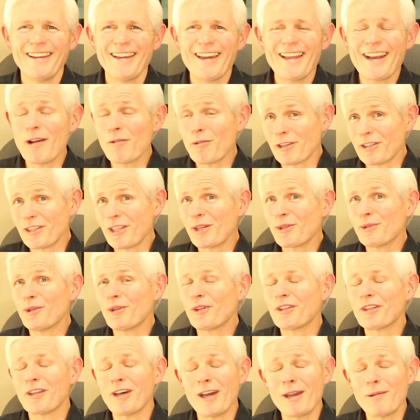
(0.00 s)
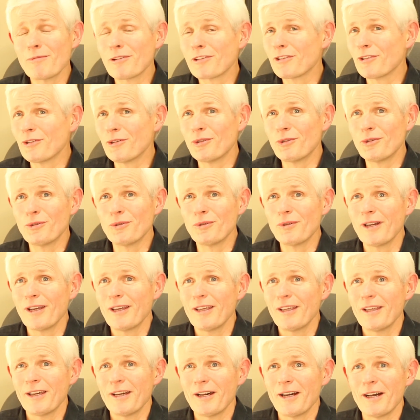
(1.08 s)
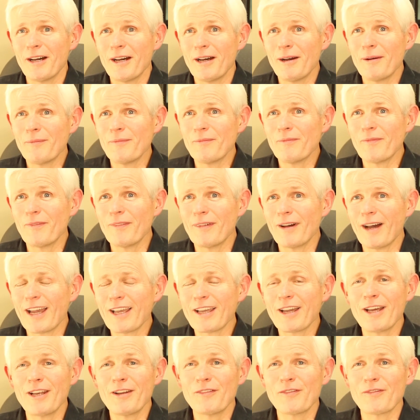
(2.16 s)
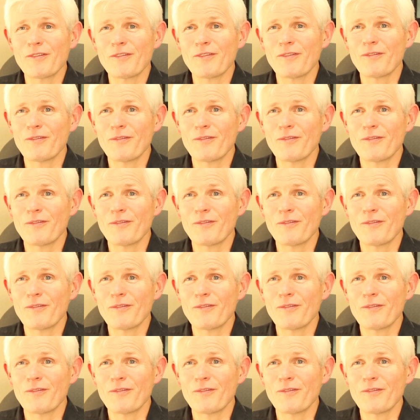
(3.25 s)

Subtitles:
And I was single at the time, so I kind of